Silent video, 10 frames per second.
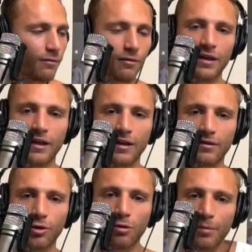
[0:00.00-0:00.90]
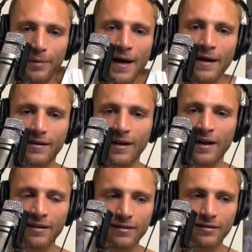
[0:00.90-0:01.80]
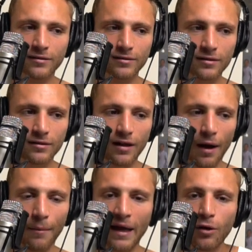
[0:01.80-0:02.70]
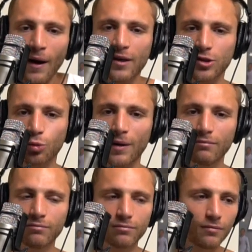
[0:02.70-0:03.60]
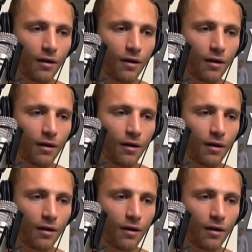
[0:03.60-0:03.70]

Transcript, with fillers: What are you gonna do about it, huh? I know how to swim.